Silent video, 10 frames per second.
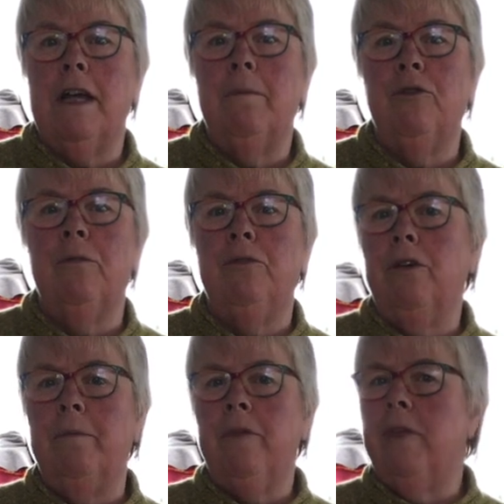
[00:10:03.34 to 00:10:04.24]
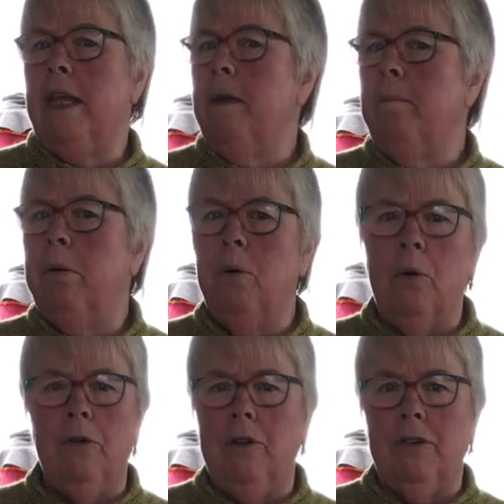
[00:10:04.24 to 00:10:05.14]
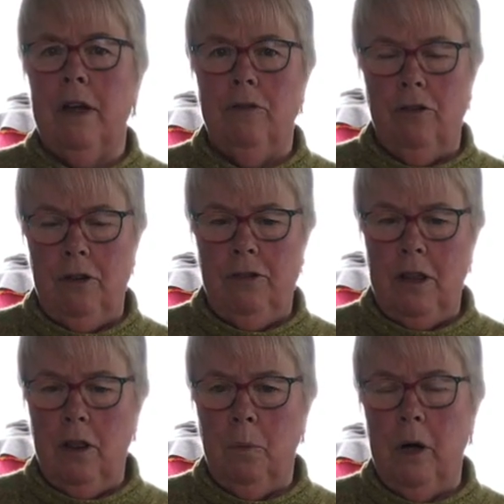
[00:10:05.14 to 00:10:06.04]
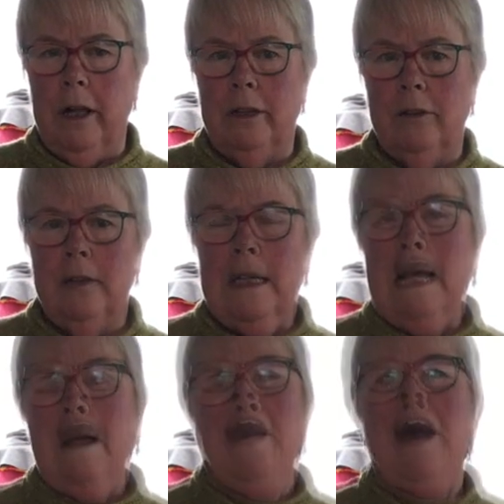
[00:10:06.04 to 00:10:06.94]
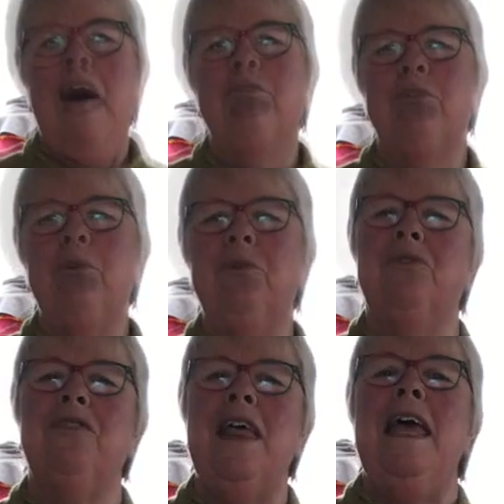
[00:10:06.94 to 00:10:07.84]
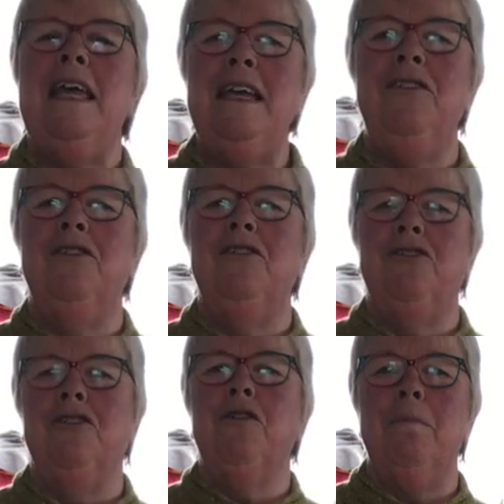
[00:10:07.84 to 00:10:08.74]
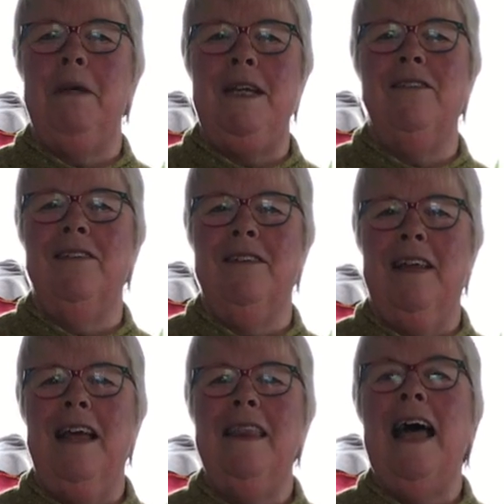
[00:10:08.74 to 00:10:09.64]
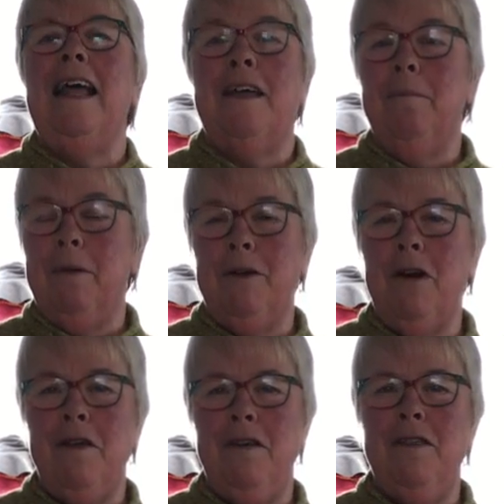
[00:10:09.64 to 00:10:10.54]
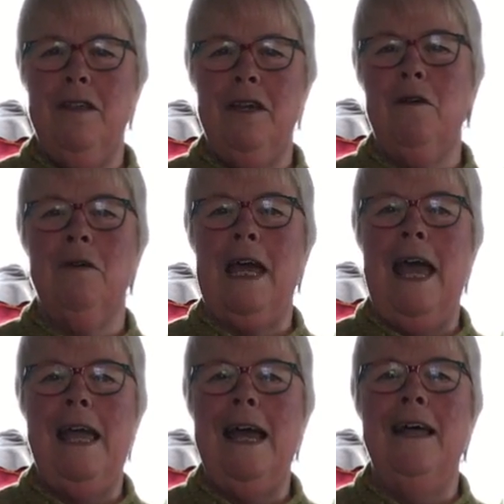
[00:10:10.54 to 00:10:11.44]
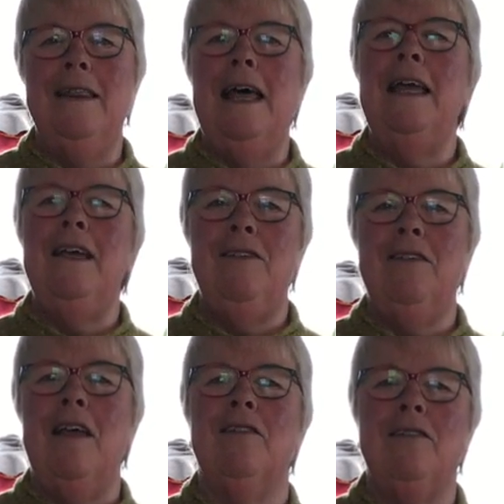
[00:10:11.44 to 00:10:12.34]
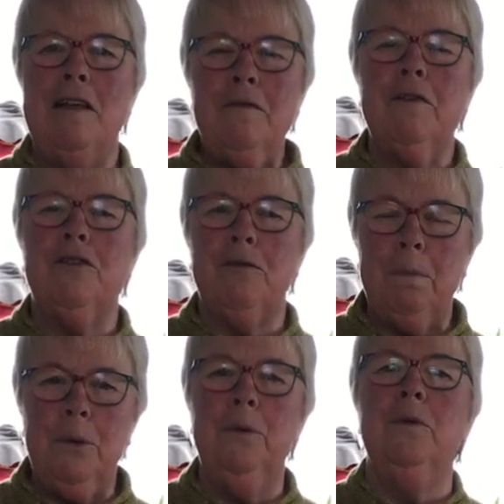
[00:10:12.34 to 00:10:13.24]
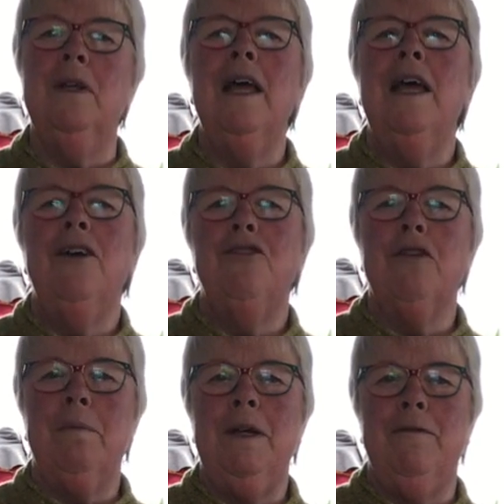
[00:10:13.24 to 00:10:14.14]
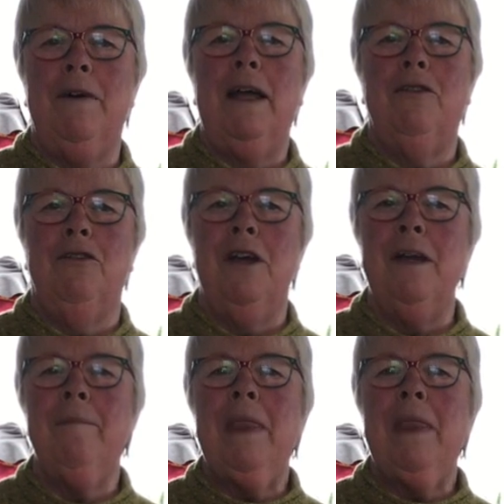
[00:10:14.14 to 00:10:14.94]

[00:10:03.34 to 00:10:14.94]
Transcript: comes from some of the poorest countries in the world. Of course, there is sugar beet, and that can be grown in the UK, and there is a Silver Spoon sugar beet factory